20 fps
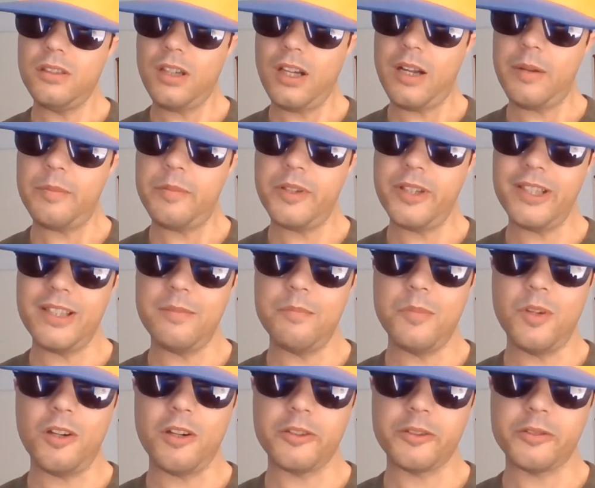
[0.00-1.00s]
I paid
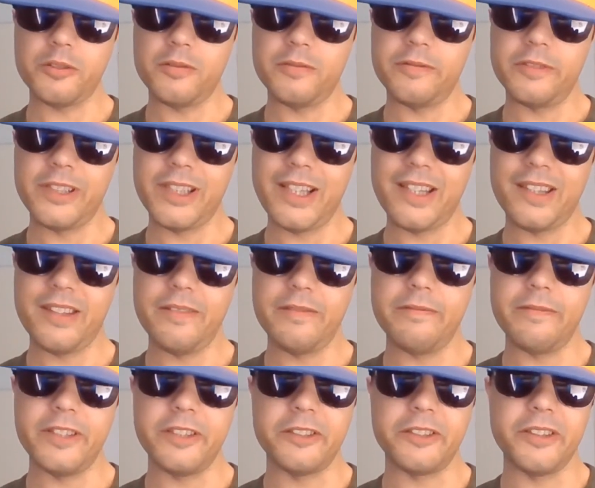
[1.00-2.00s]
Marshal Vanth a
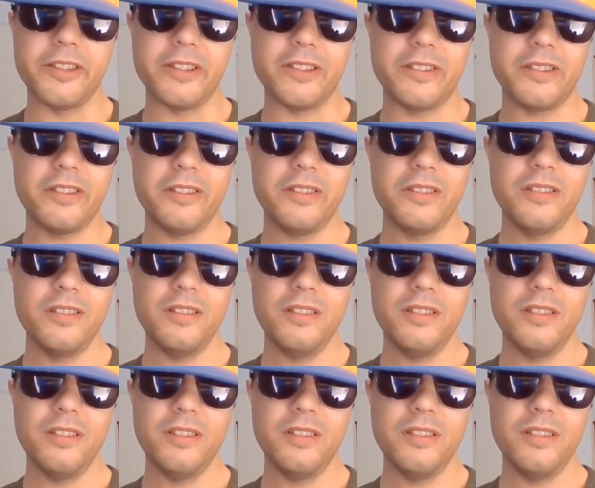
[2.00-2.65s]
visit.